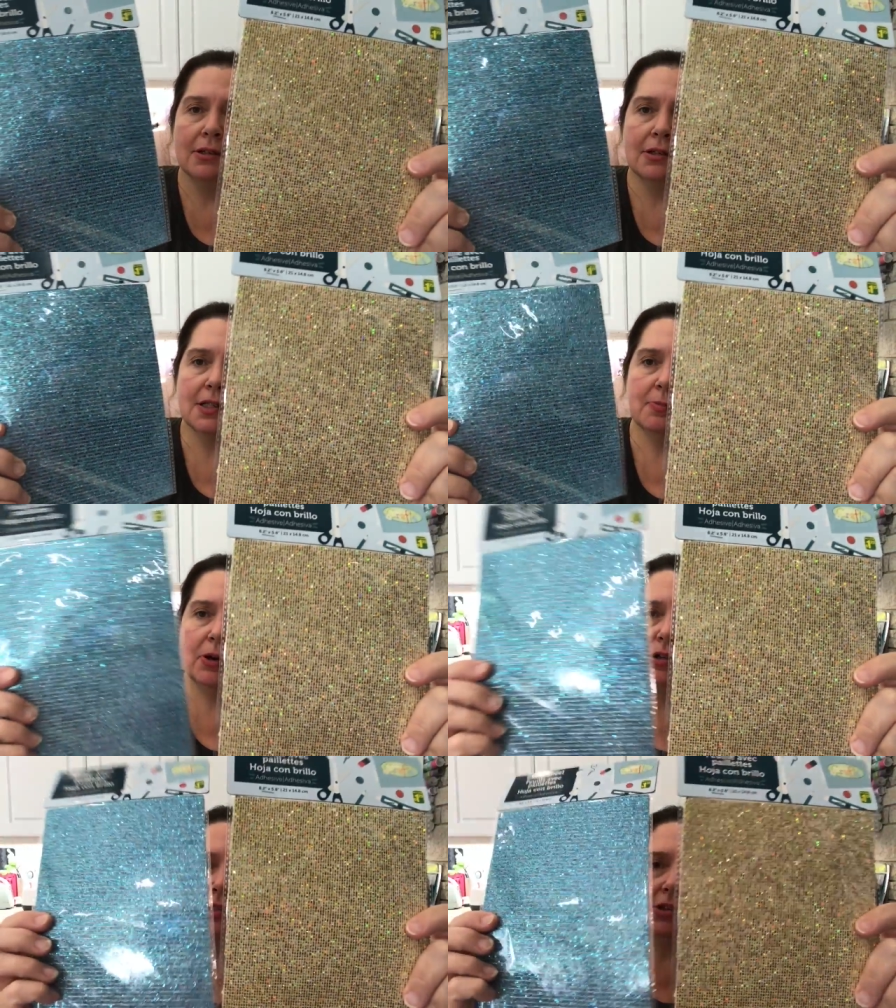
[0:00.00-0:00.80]

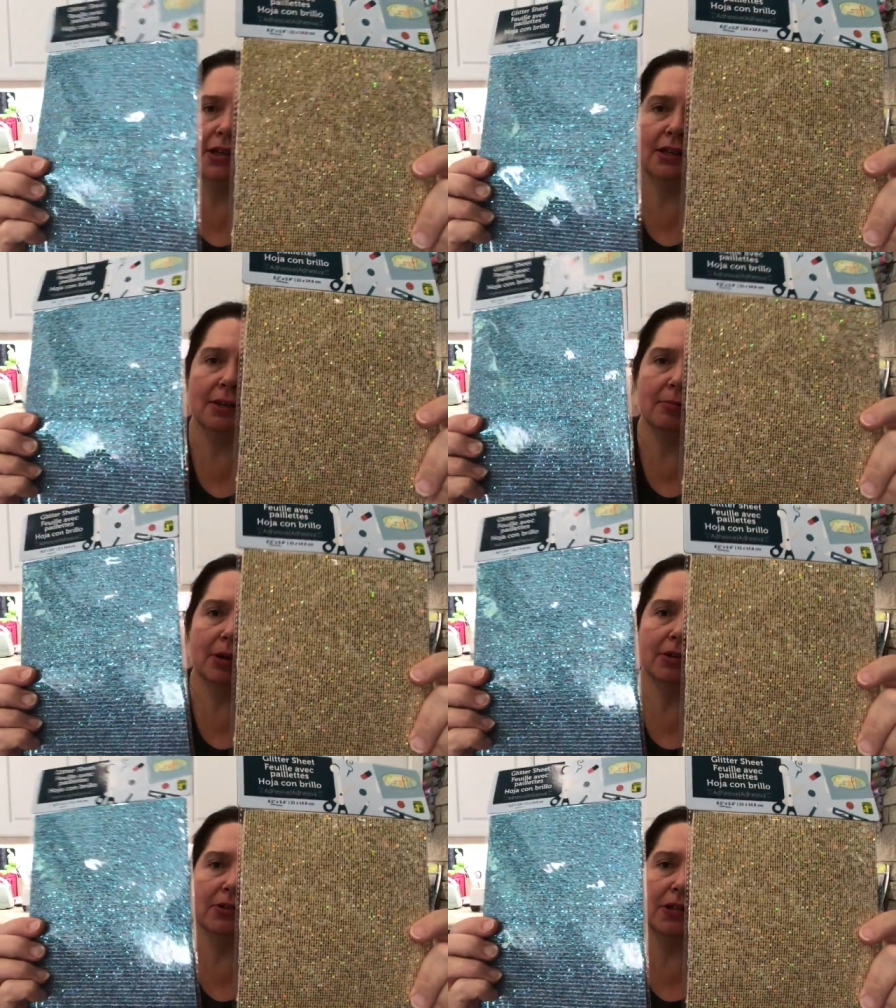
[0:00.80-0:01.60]
sparse looking
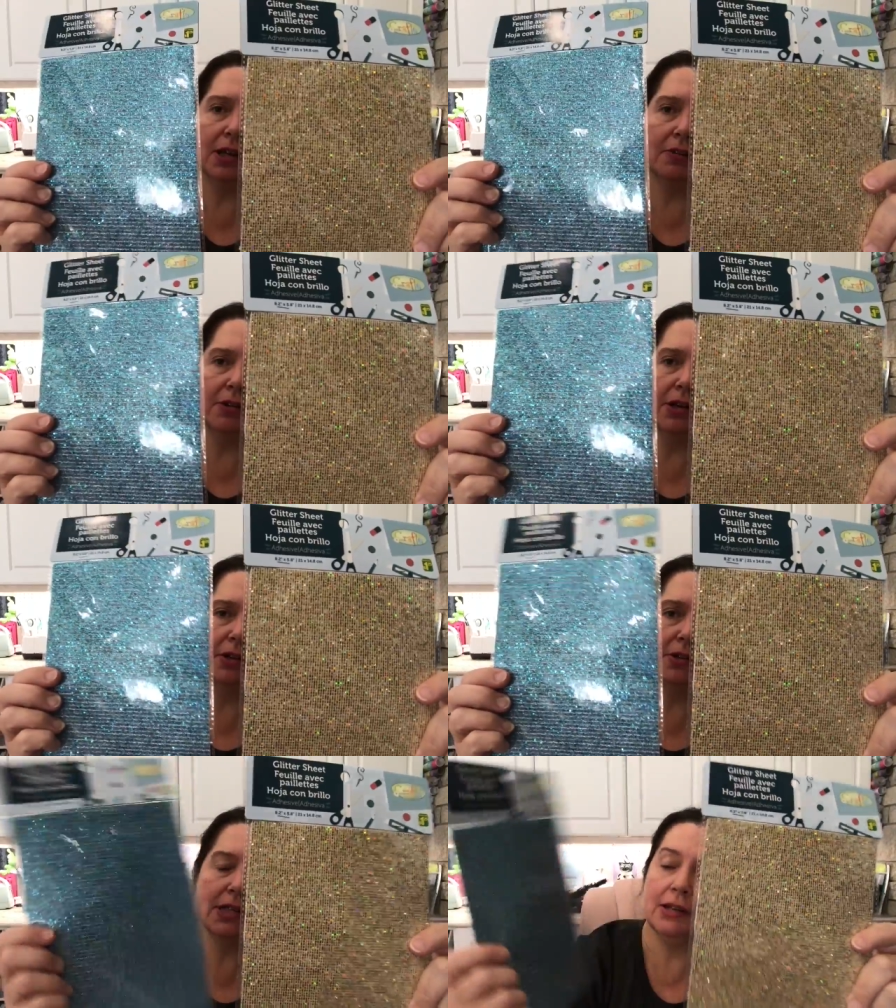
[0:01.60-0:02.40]
compared to the other
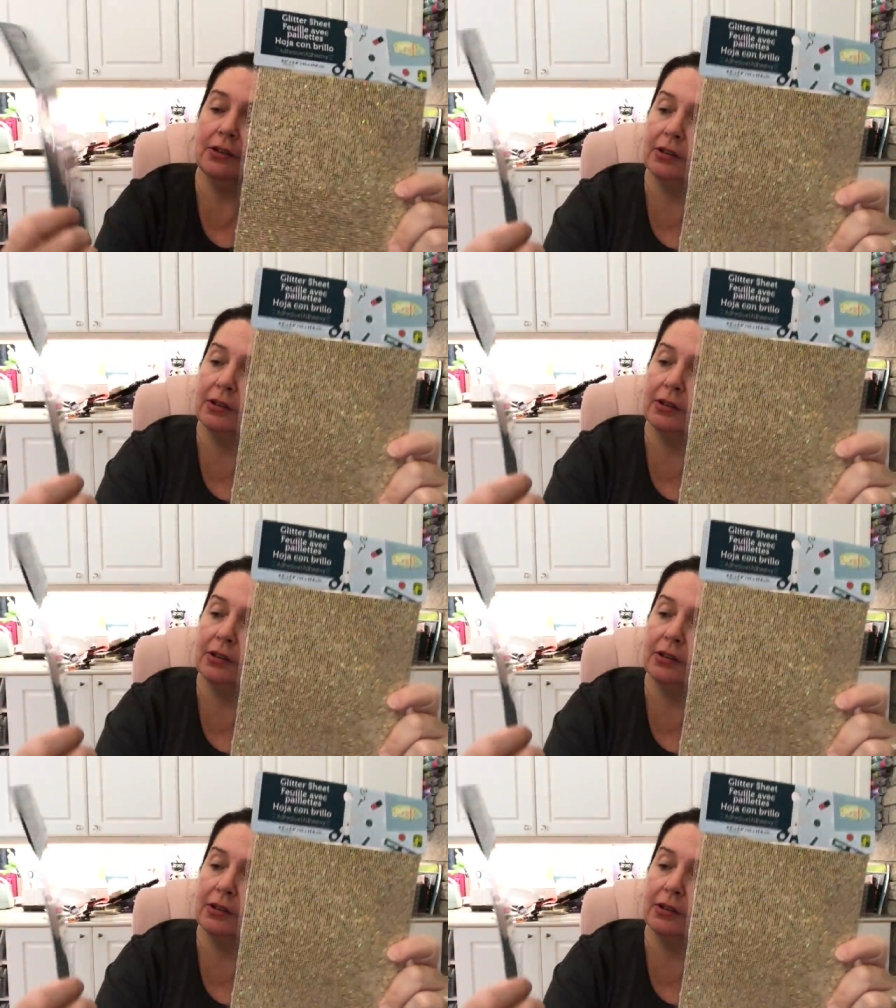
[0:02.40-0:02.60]
colors. I don't